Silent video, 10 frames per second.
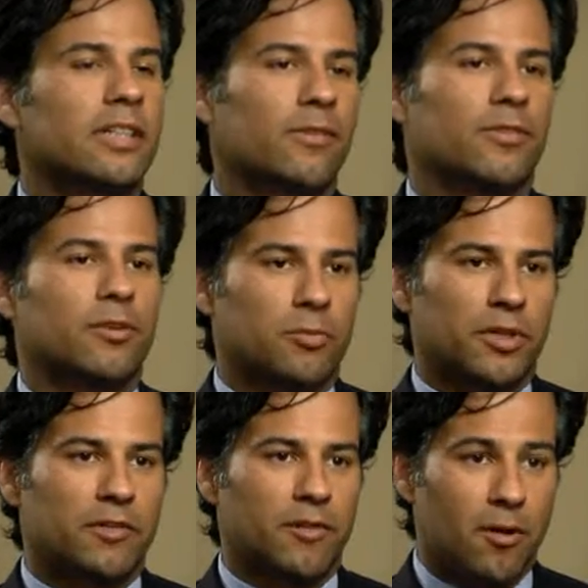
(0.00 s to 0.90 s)
give us a
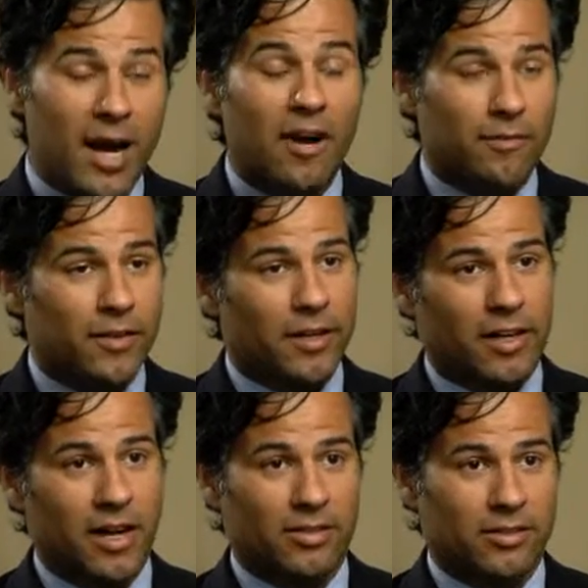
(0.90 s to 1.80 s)
brief about
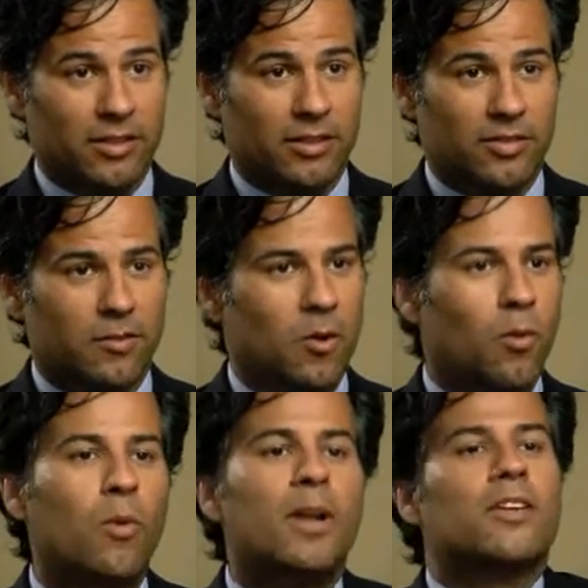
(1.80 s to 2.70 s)
varicoceles.
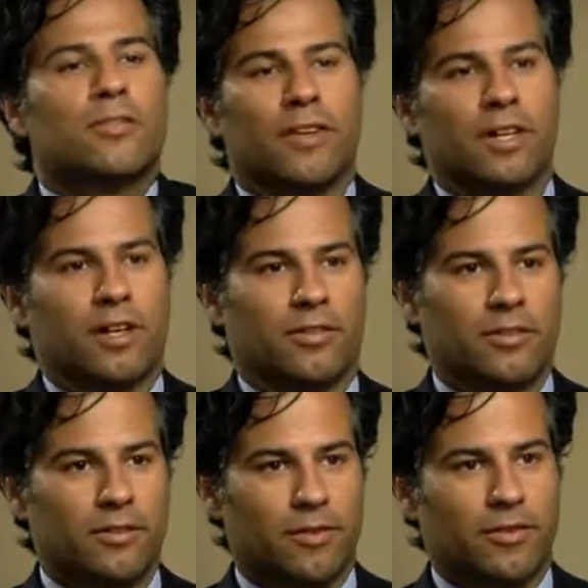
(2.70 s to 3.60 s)
What is a
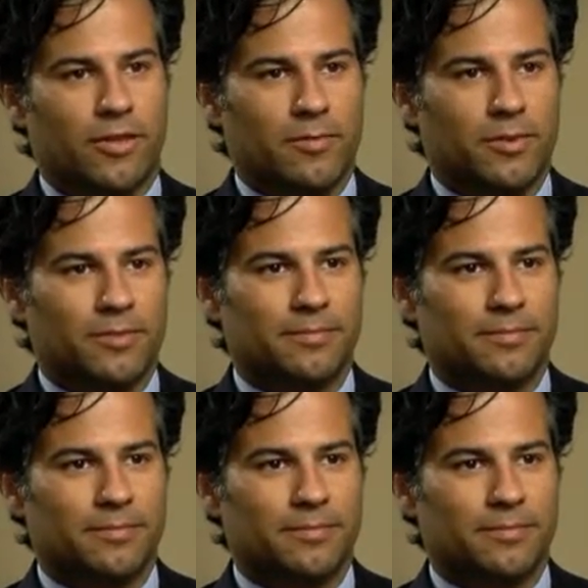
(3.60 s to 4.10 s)
varicocele, for example?